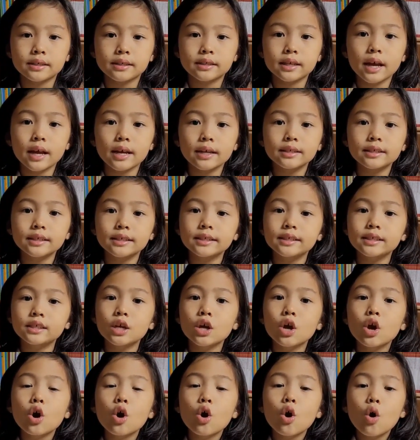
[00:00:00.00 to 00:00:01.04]
to be a
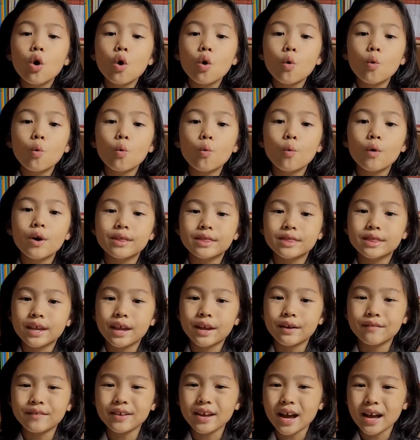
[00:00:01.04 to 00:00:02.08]
scientist
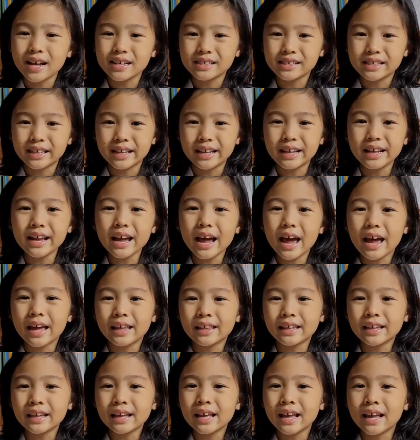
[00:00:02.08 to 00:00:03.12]
with
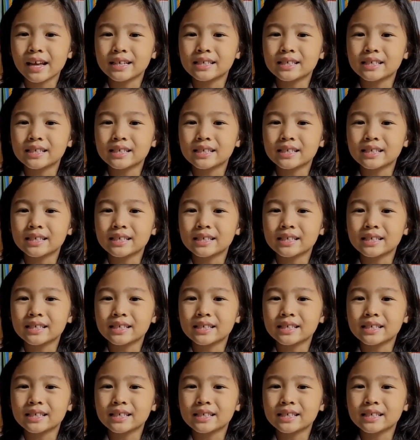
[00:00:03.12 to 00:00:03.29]
curiosity